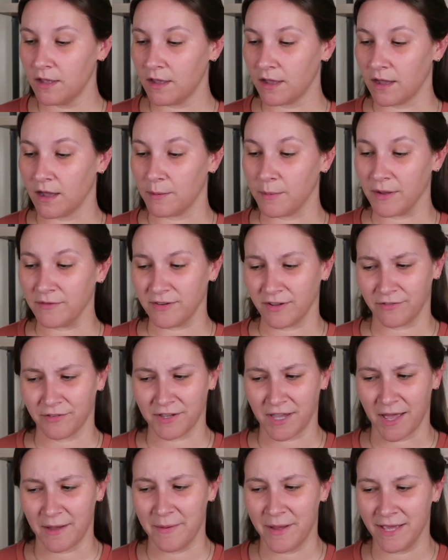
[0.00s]
I've
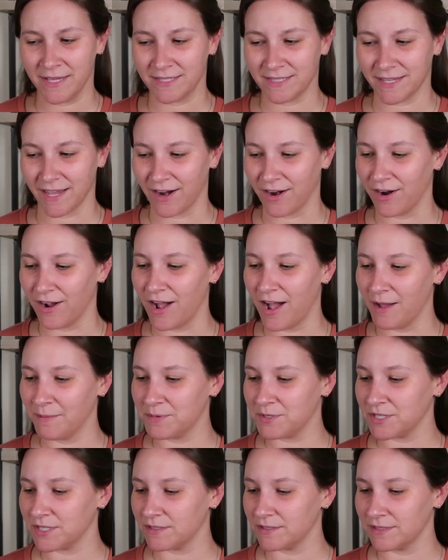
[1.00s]
definitely got mascara
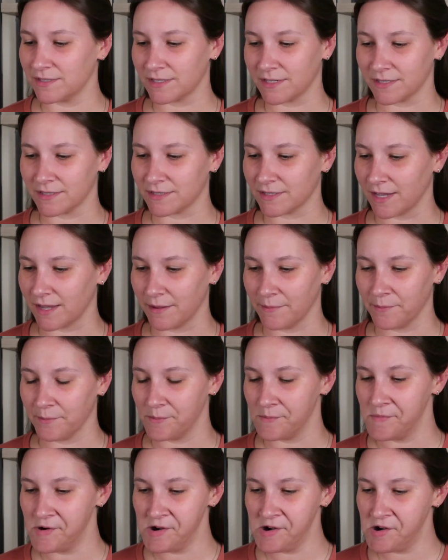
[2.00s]
options because
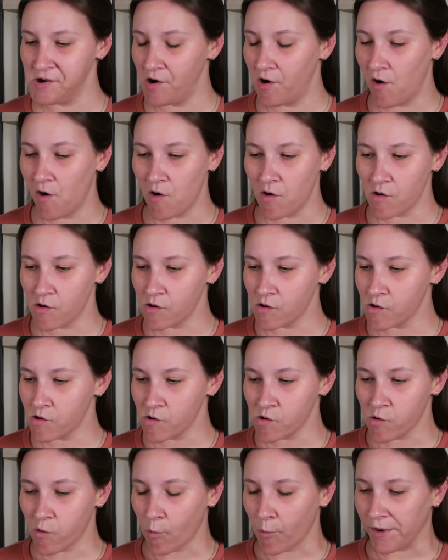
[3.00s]
I'm
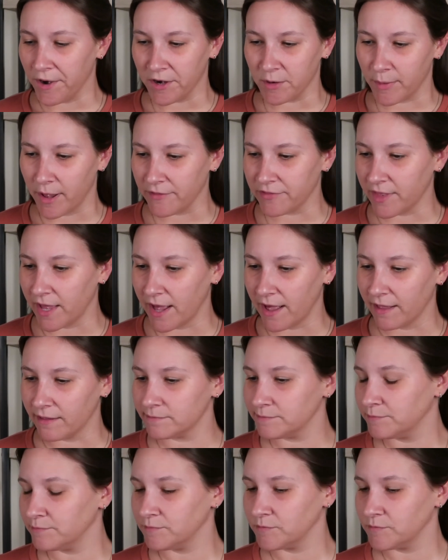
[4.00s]
weird about that.